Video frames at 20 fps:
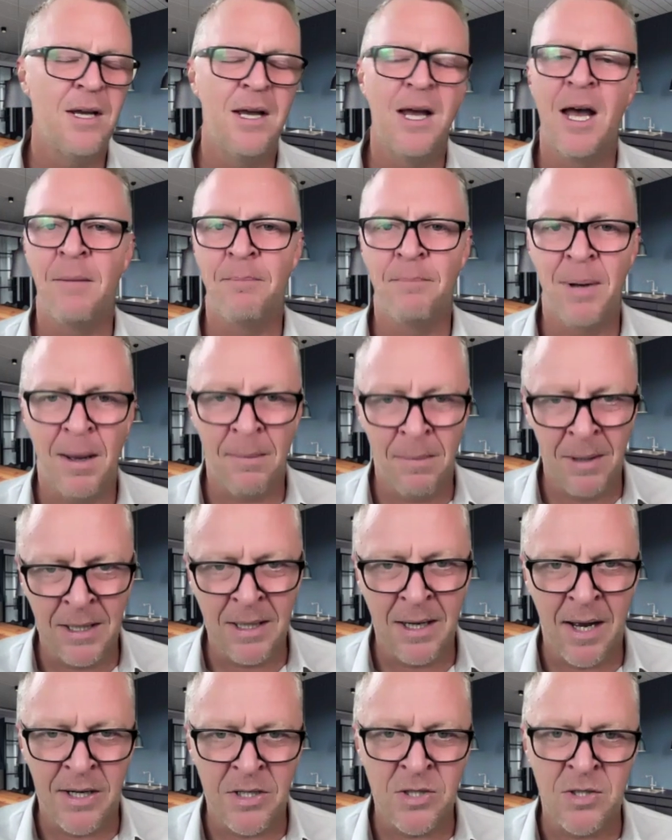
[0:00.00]
a
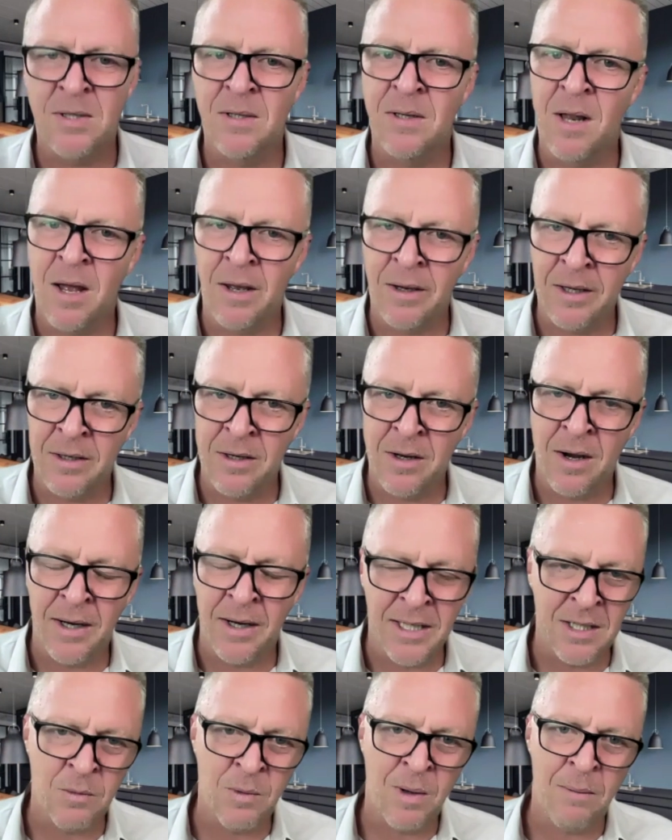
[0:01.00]
publication like an
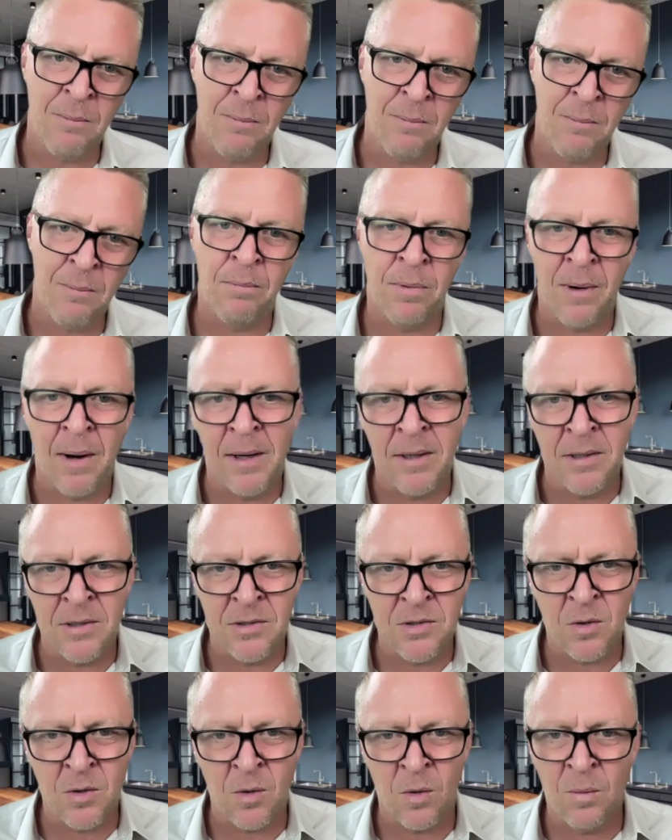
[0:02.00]
ITWeb or a
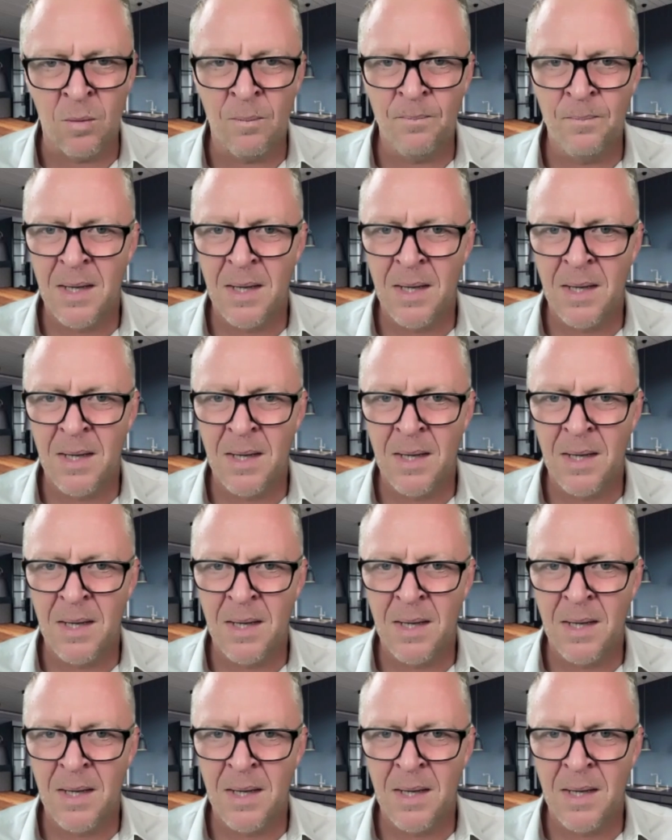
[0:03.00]
Brainstorm,